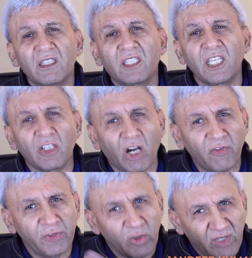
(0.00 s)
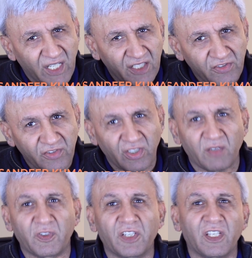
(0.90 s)
think of your next
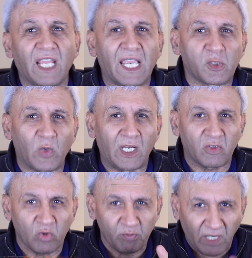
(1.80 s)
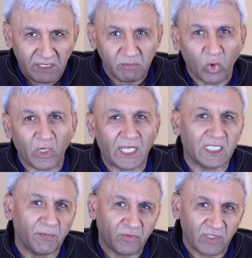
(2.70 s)
certification as well. So buy more
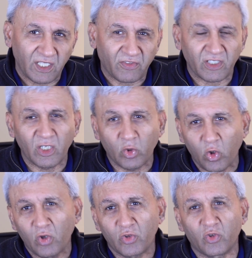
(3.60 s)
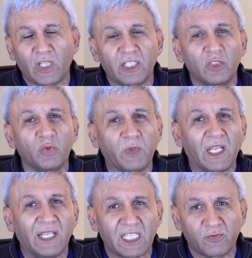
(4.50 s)
items in a single go so that you pay
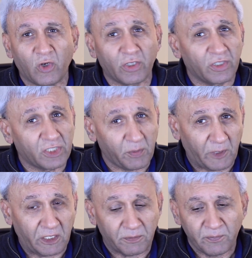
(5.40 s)
less for shipping.